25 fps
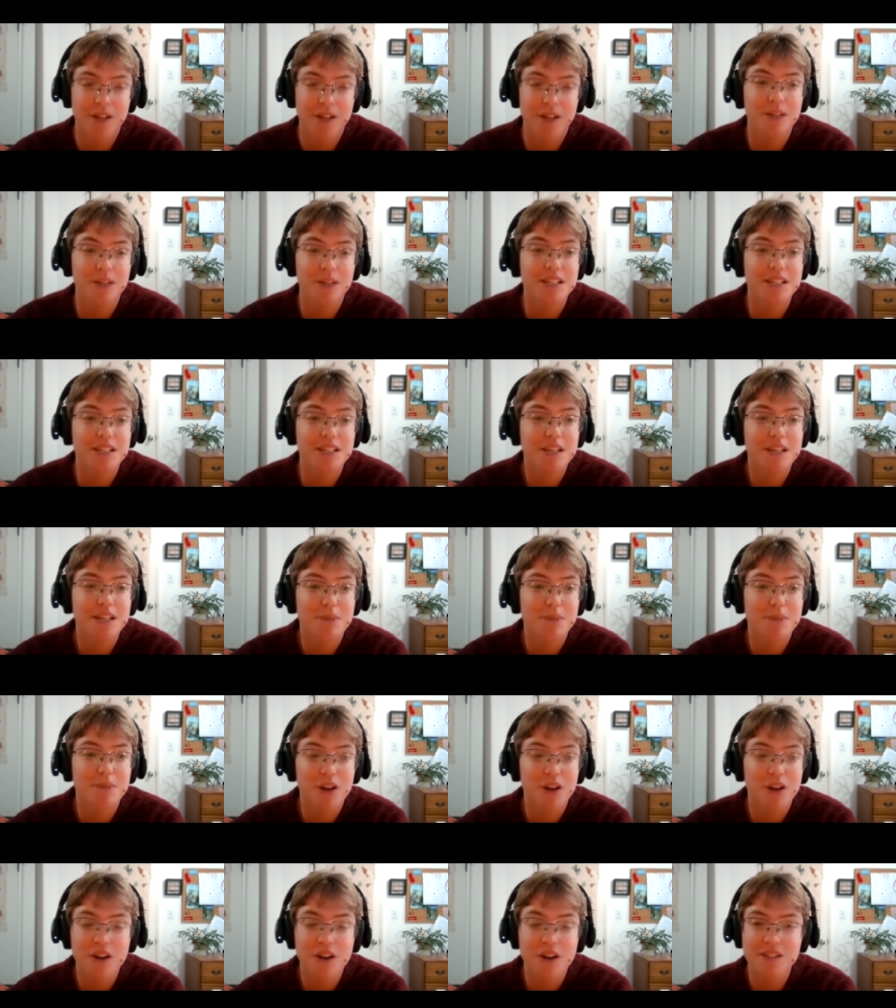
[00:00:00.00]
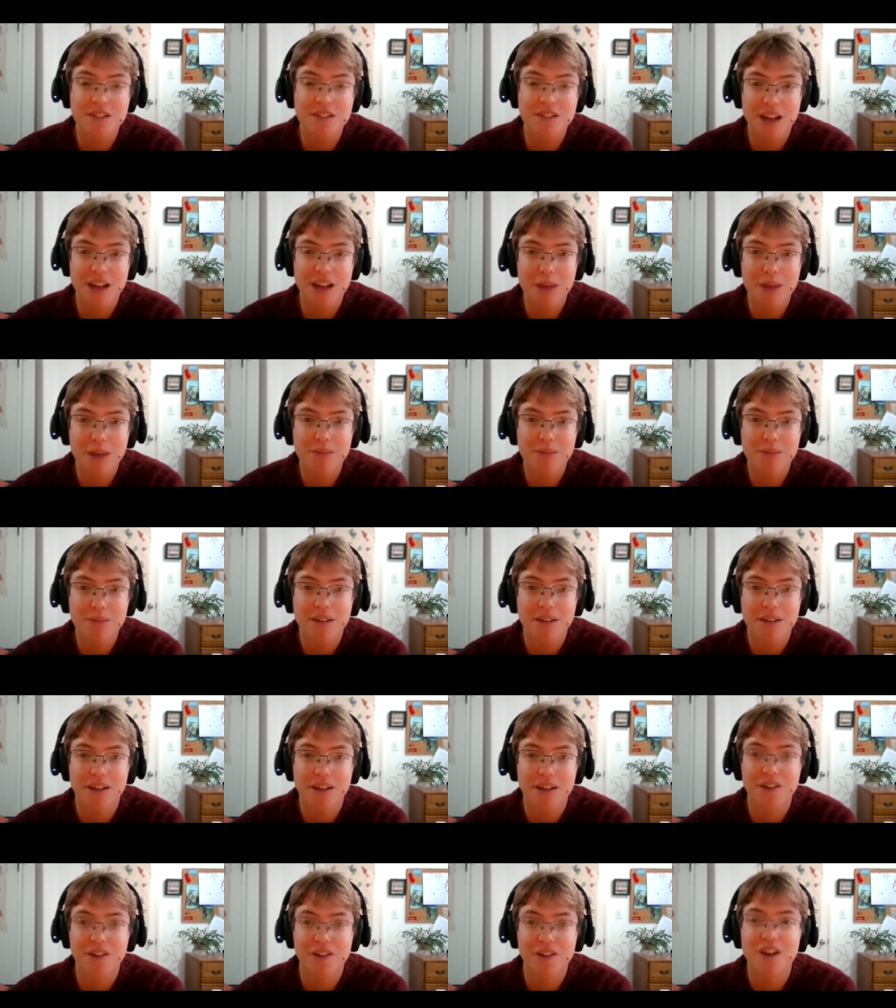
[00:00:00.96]
We need to keep our hearts up
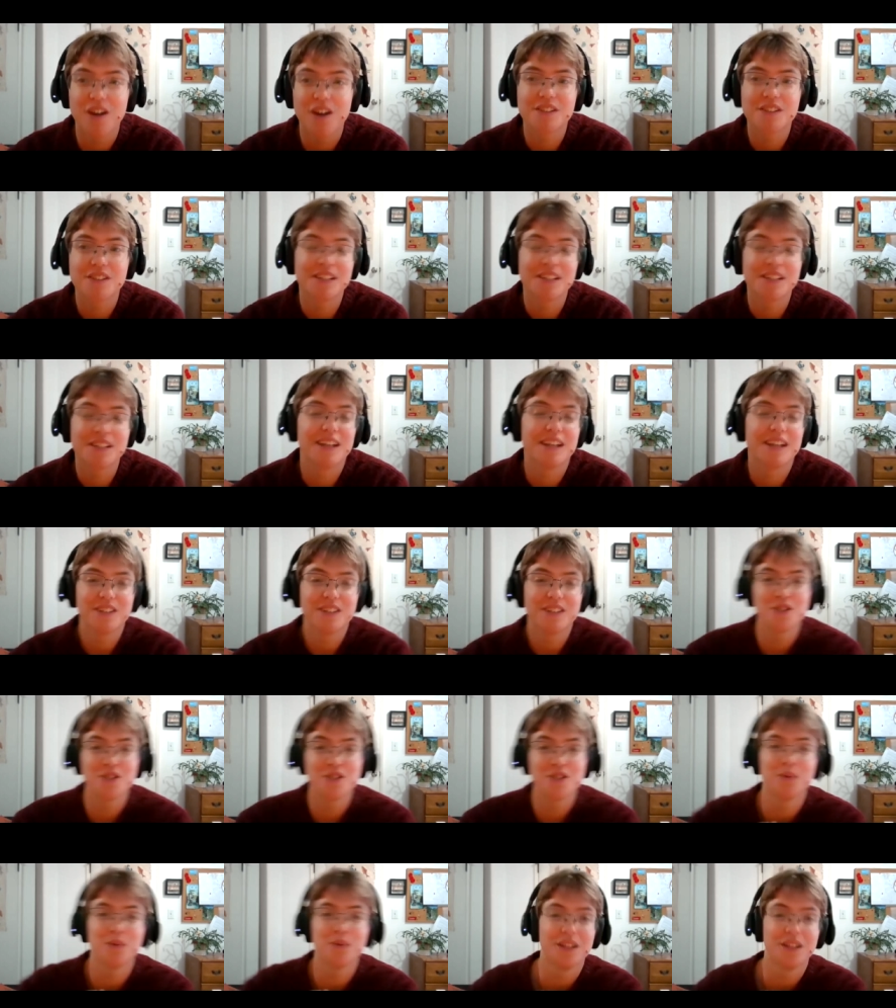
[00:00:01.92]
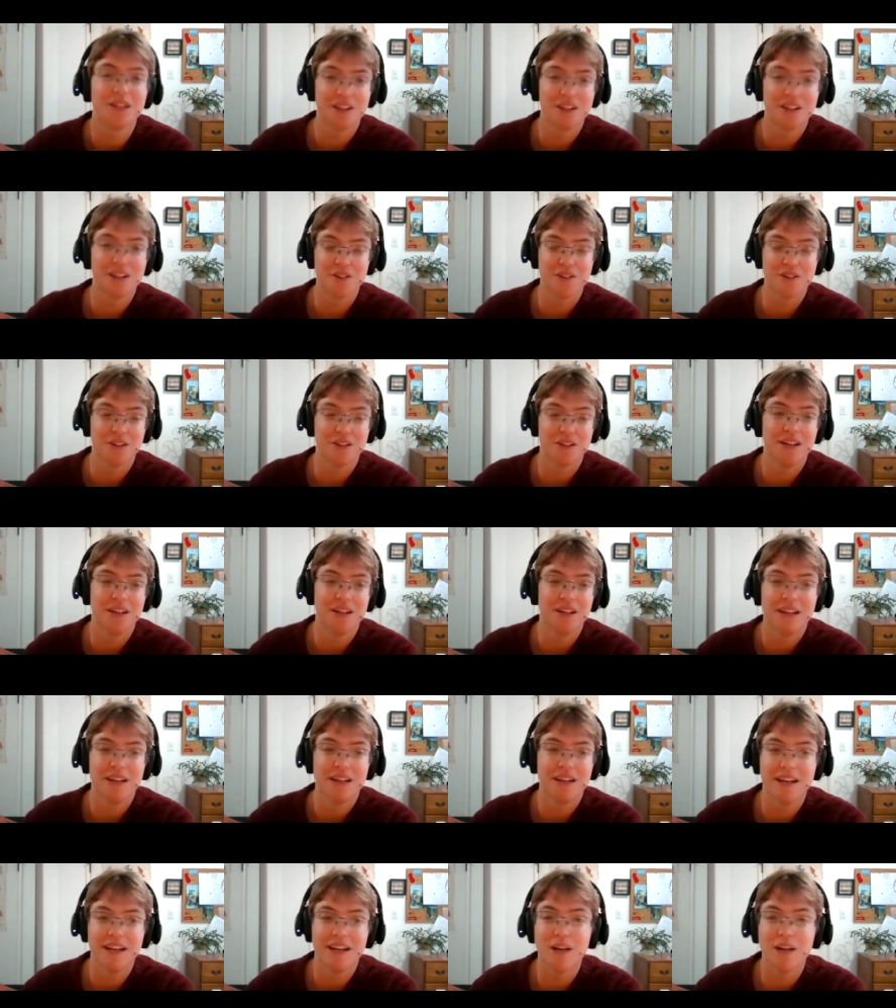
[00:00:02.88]
and our hearts connected to one another
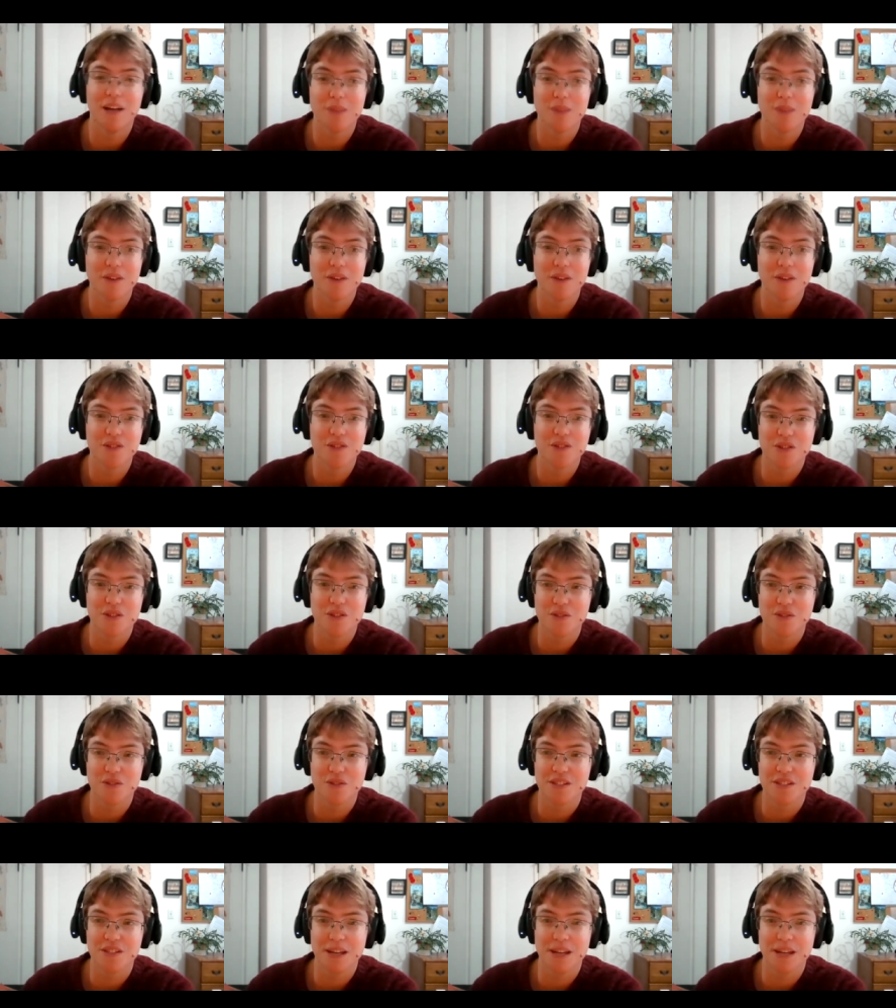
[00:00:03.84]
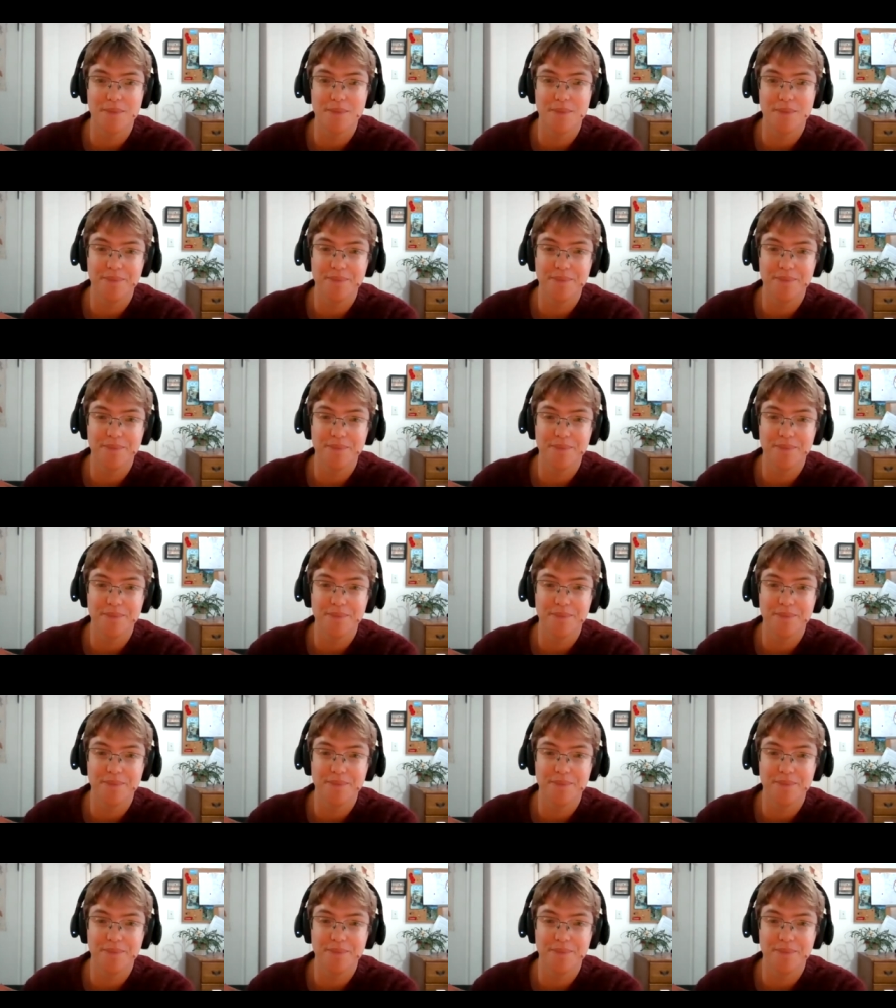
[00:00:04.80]
and help others to do the same.